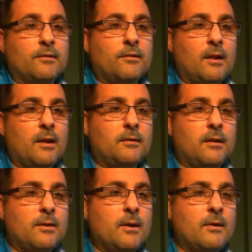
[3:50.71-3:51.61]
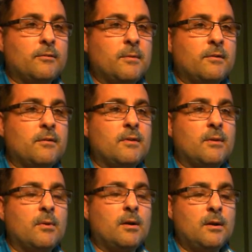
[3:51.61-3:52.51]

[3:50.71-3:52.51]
so that'll tell you how expensive they were.